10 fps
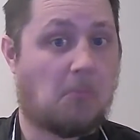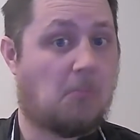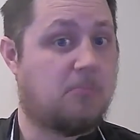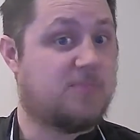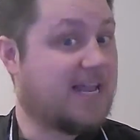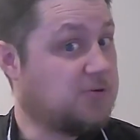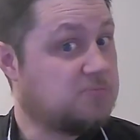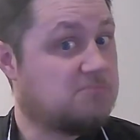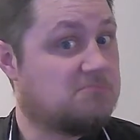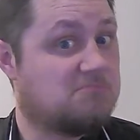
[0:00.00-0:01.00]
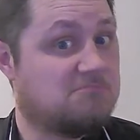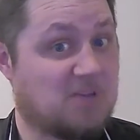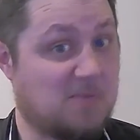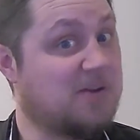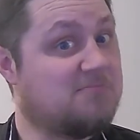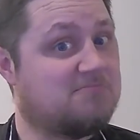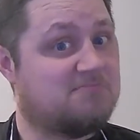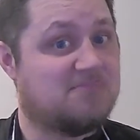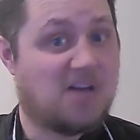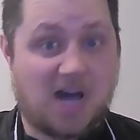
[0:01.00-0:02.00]
Daniel, come on.
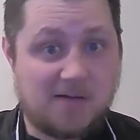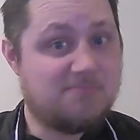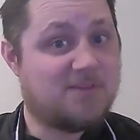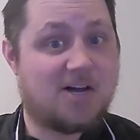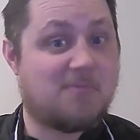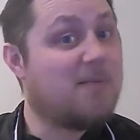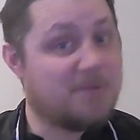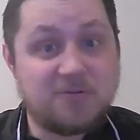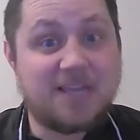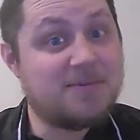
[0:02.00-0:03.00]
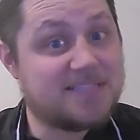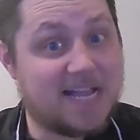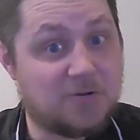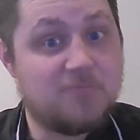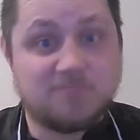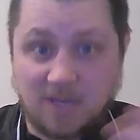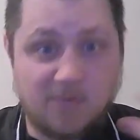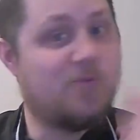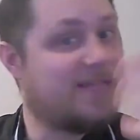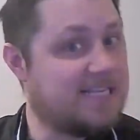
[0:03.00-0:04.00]
My middle name is Daniel. Come
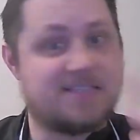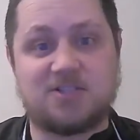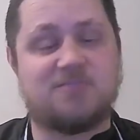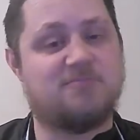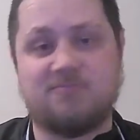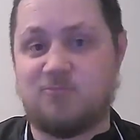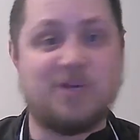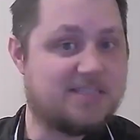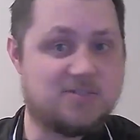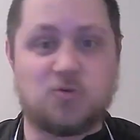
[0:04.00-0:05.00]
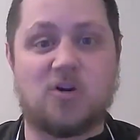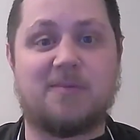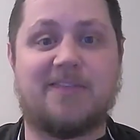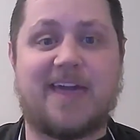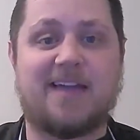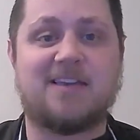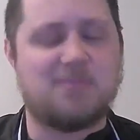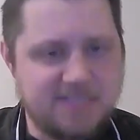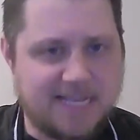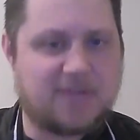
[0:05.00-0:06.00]
on, we can talk about that. Come
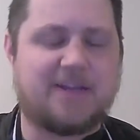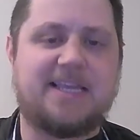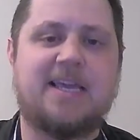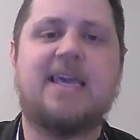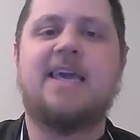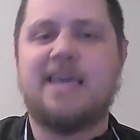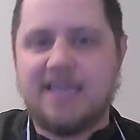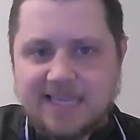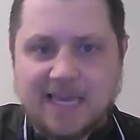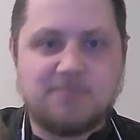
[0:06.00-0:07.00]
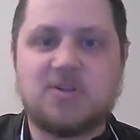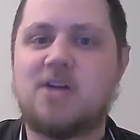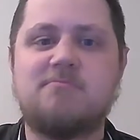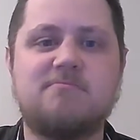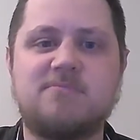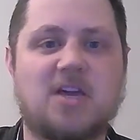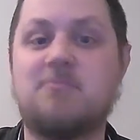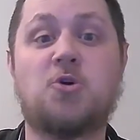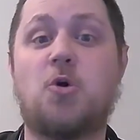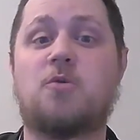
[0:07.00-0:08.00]
on, Daniel, honey.
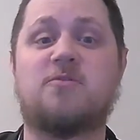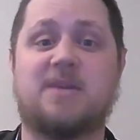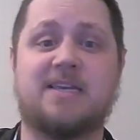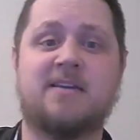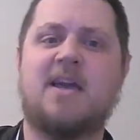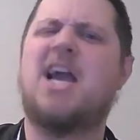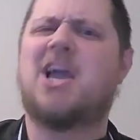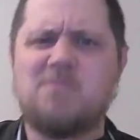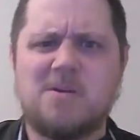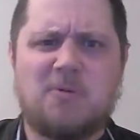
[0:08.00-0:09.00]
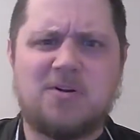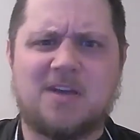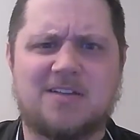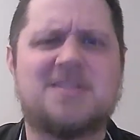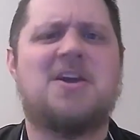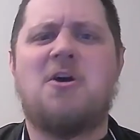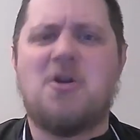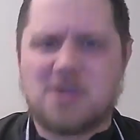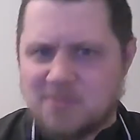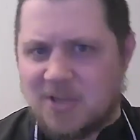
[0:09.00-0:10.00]
Come cook with me. Come on my podcast.
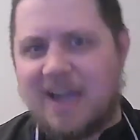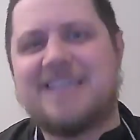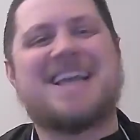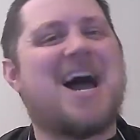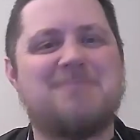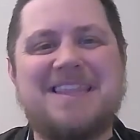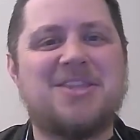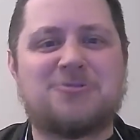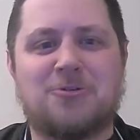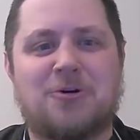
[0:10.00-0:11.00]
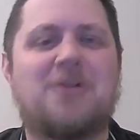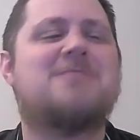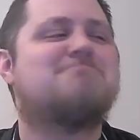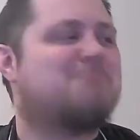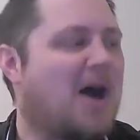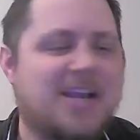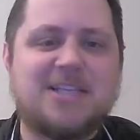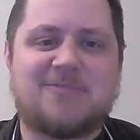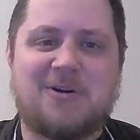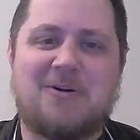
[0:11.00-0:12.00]
Come on, guys. I'm in the door.
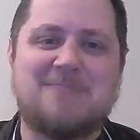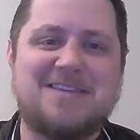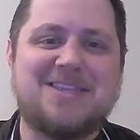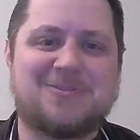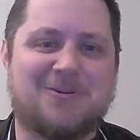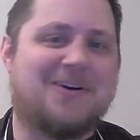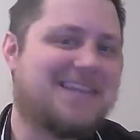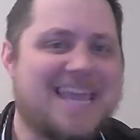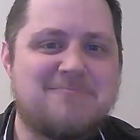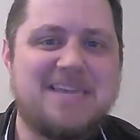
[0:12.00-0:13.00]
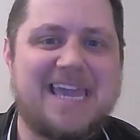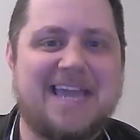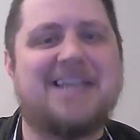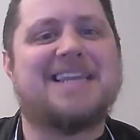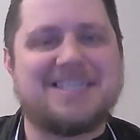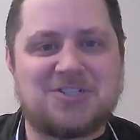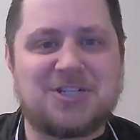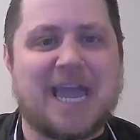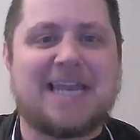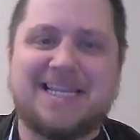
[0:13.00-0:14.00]
Barney's fault. I'm in the door. Let me in. Let's
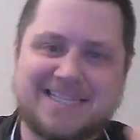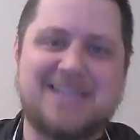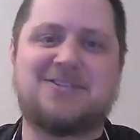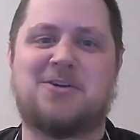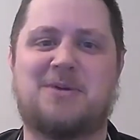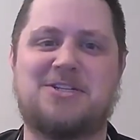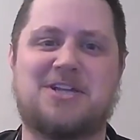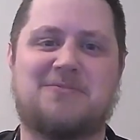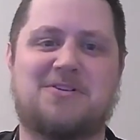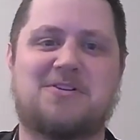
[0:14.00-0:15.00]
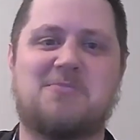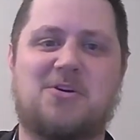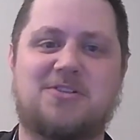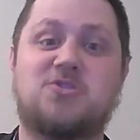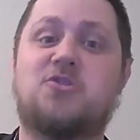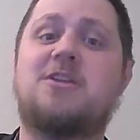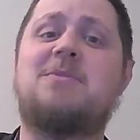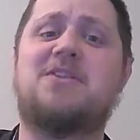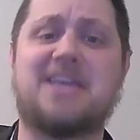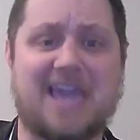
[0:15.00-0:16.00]
chat. Let's get to know each other. Come on, join me
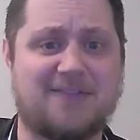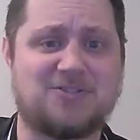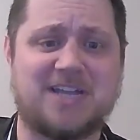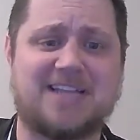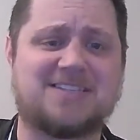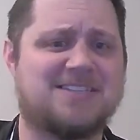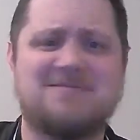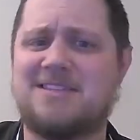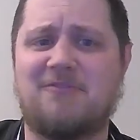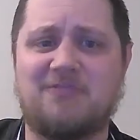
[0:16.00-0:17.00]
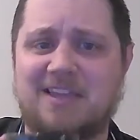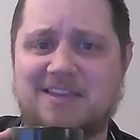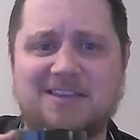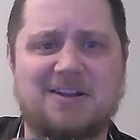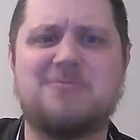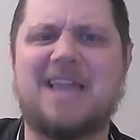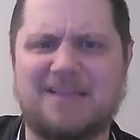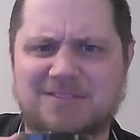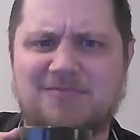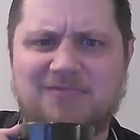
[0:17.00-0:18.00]
on a calf chat. Something, you know, we'll have
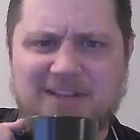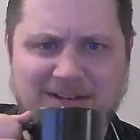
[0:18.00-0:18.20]
some fun.